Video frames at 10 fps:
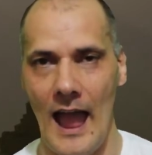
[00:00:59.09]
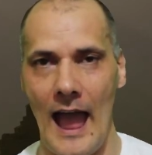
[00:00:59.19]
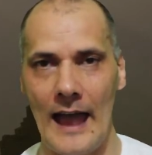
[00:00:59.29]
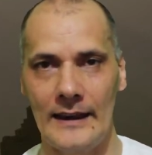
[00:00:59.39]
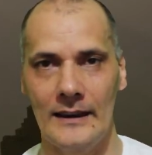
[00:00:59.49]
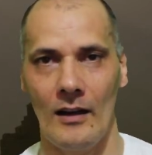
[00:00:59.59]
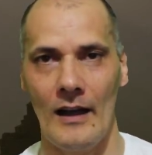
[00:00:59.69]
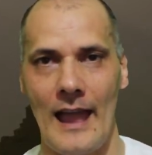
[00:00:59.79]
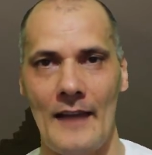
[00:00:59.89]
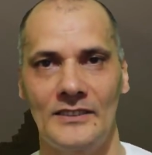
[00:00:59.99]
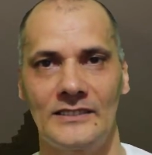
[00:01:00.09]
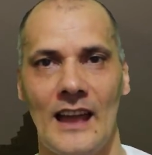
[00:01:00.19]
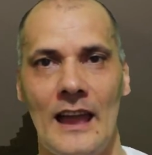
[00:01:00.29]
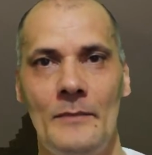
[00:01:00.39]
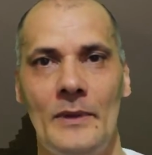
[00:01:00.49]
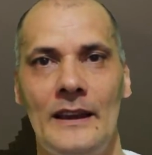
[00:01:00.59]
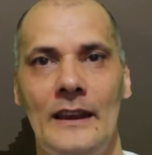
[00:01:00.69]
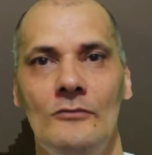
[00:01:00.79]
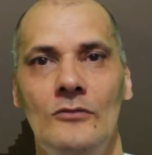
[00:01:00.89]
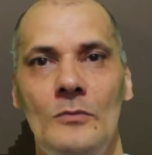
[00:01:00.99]
And I have to say, being
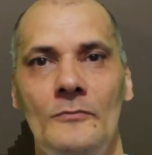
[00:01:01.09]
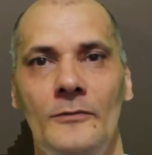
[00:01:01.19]
in a room